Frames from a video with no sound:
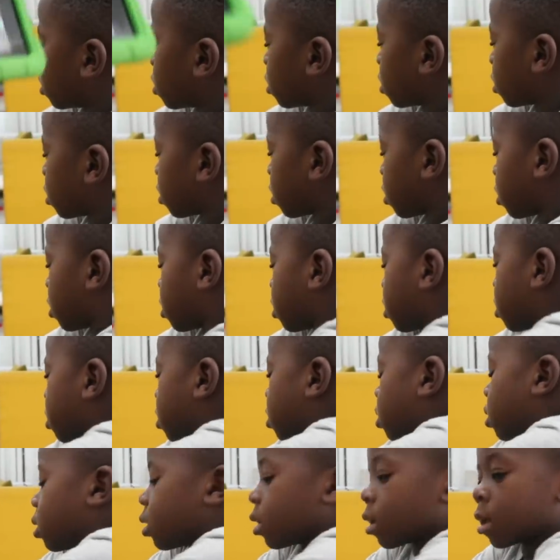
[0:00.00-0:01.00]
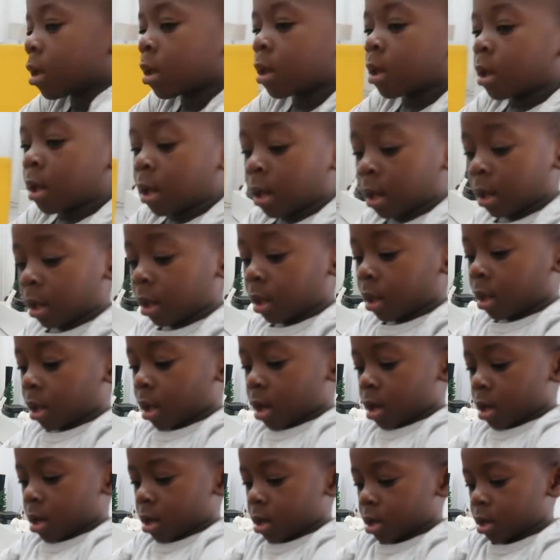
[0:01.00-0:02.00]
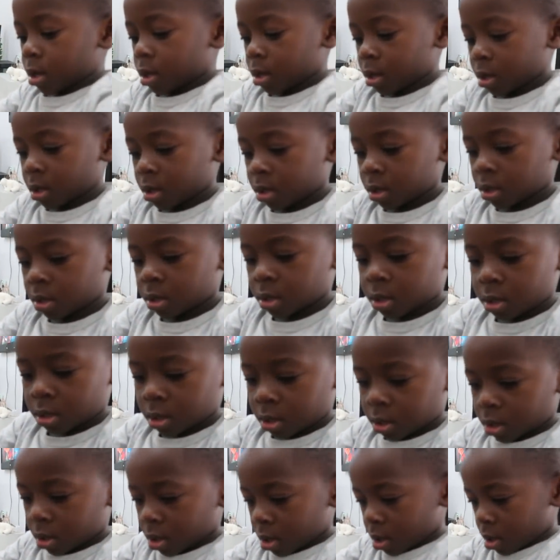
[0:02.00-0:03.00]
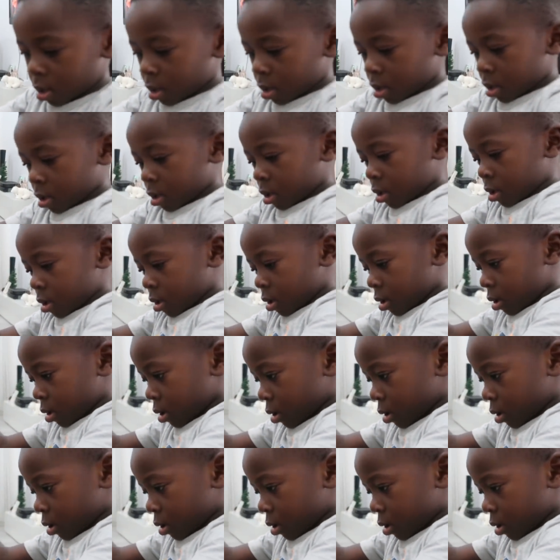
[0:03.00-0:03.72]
Okay, do you know what? Let's do it again. Let's start over.